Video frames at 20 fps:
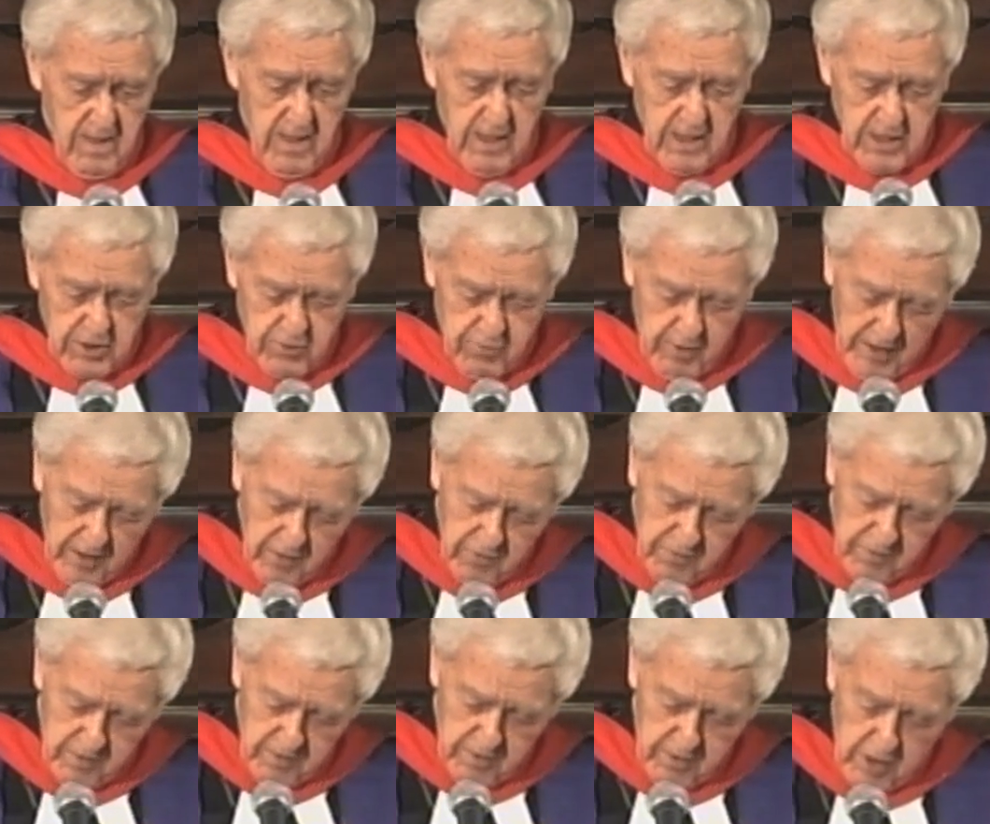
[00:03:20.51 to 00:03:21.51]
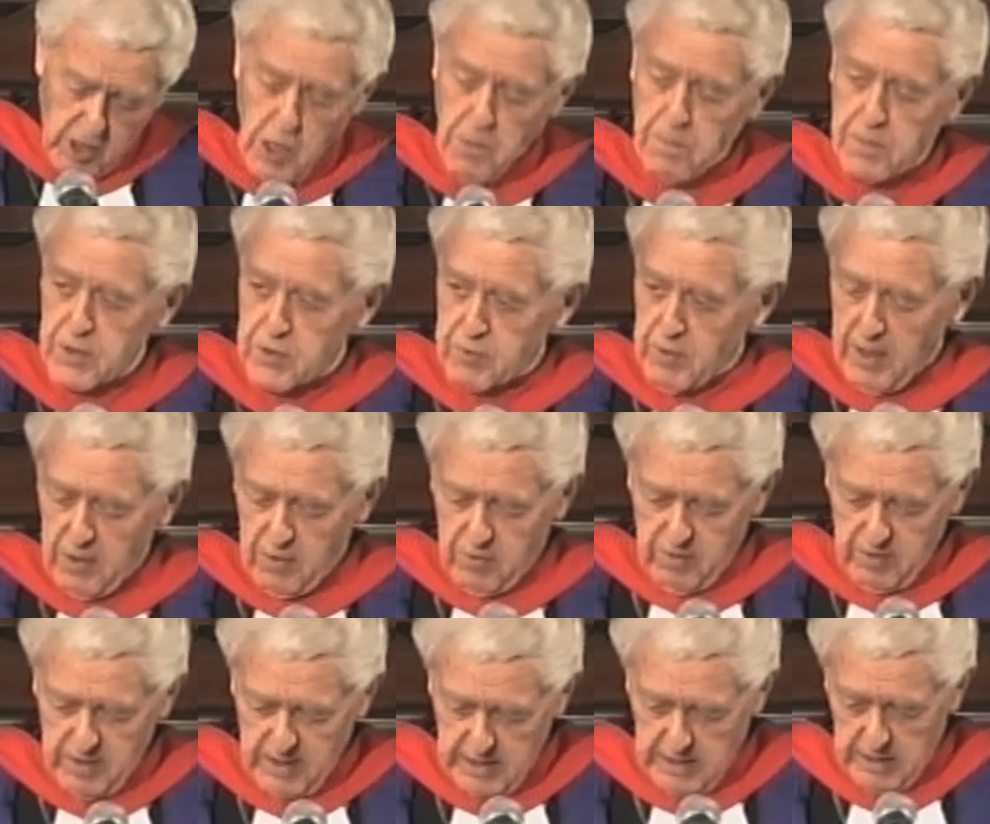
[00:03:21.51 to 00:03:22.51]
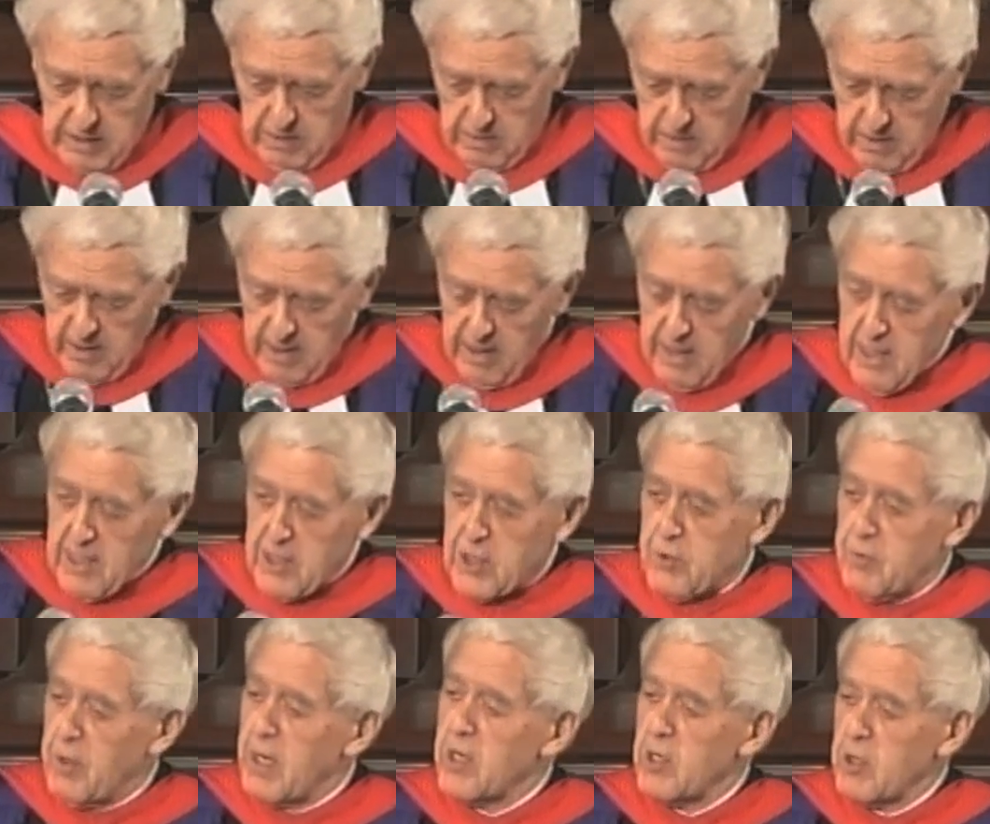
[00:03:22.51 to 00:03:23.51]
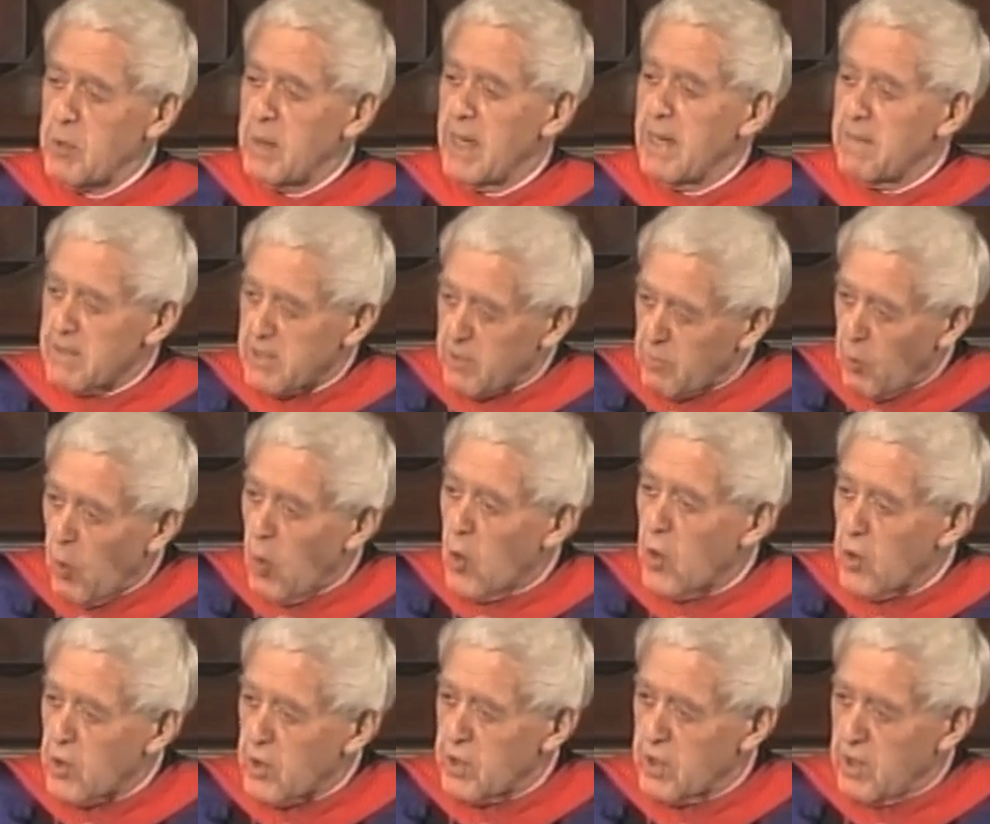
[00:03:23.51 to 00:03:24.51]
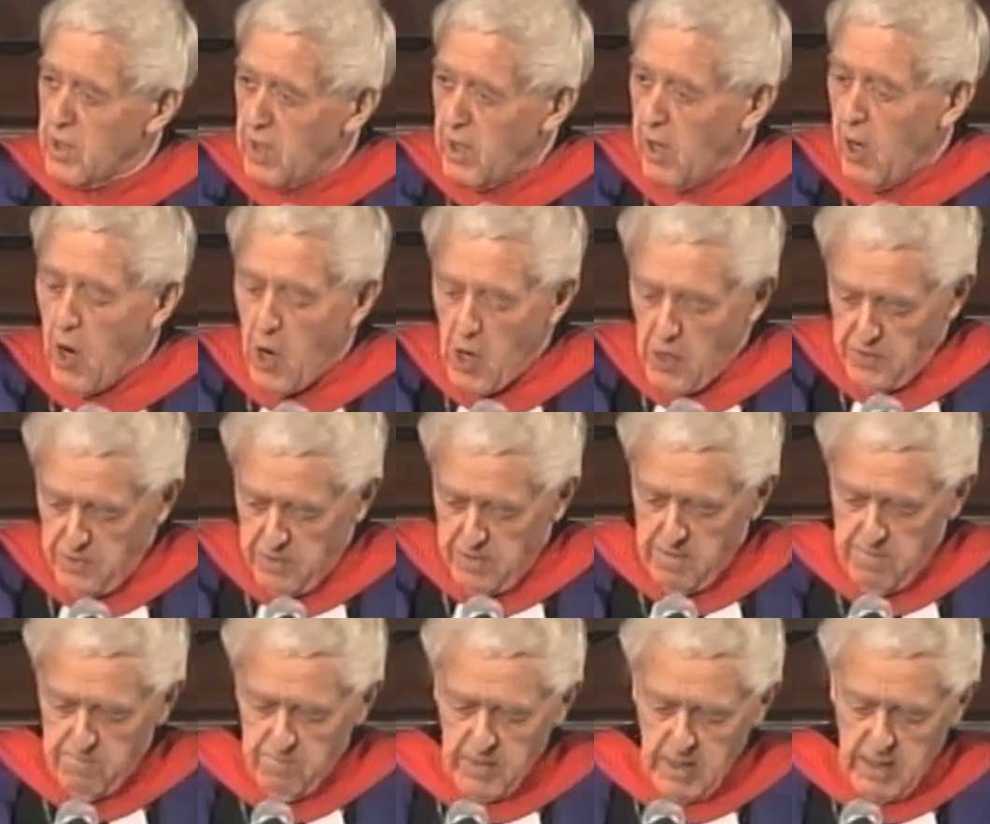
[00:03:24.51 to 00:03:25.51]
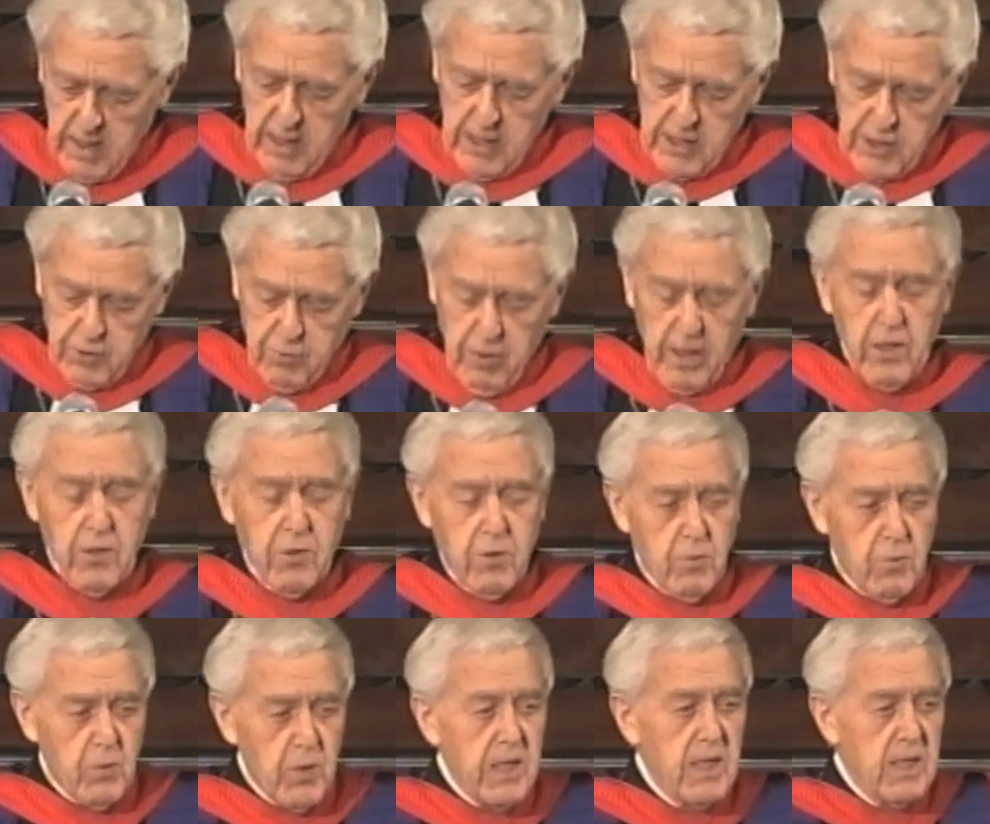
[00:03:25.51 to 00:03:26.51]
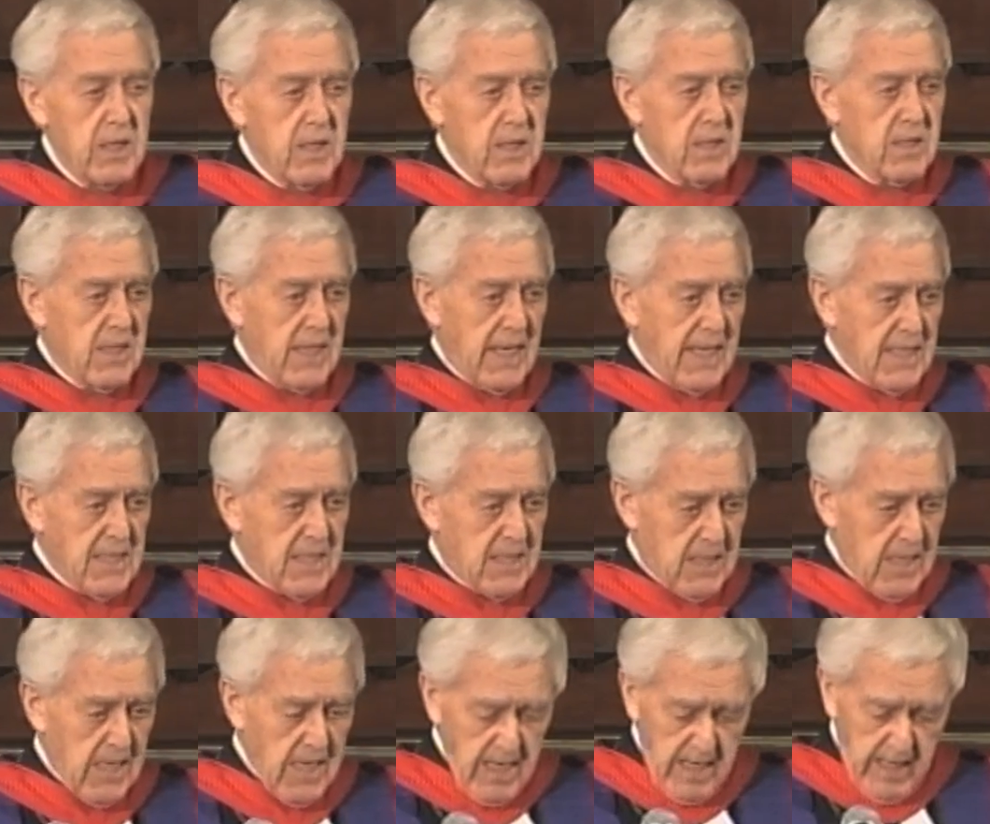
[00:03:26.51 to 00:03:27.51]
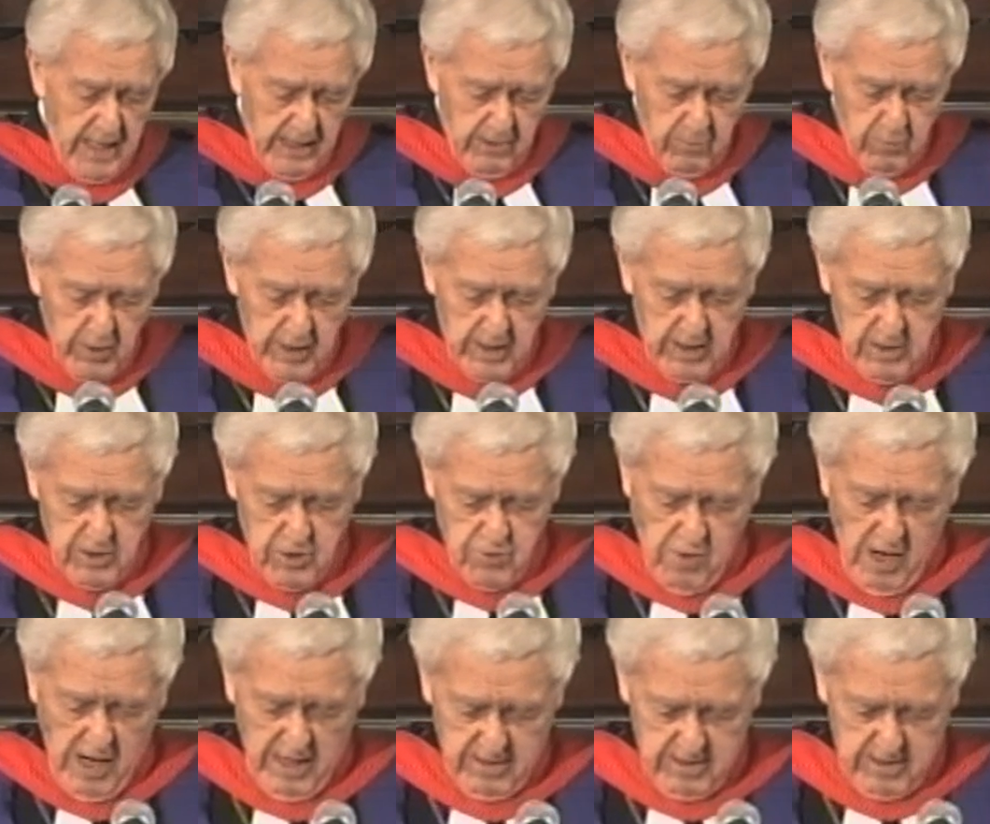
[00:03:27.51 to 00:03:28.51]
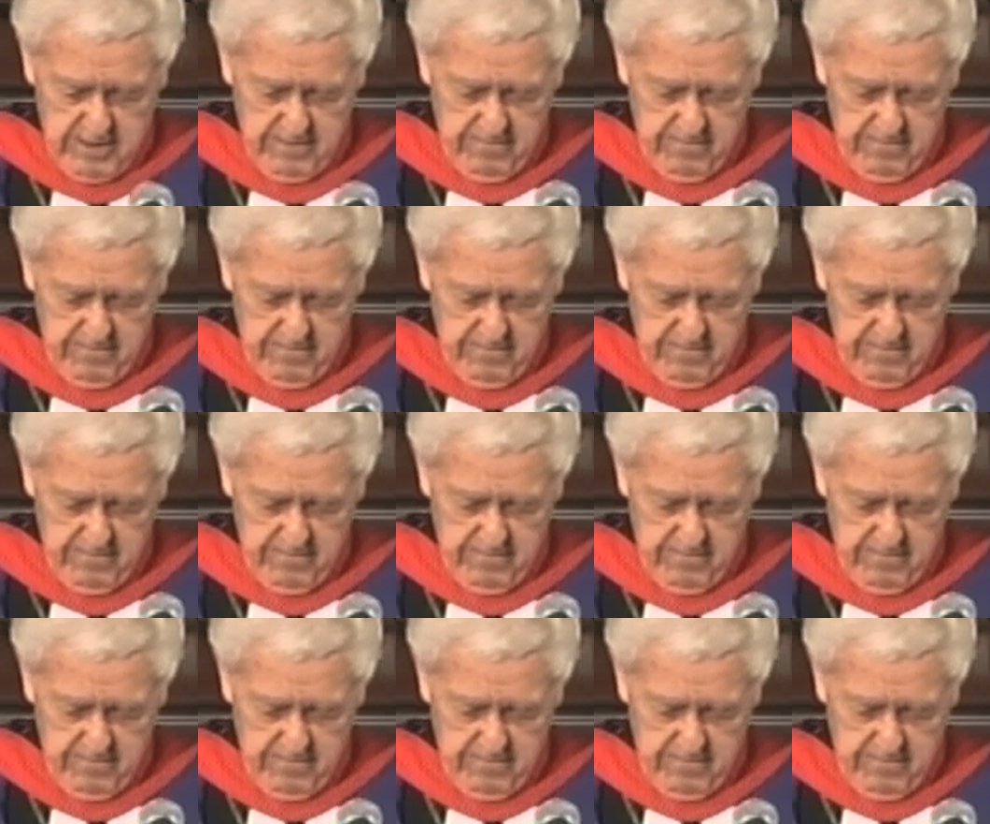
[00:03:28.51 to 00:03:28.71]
Strength to cope, strength to heal, strength to be able to walk on, strength to reassess and reconstruct.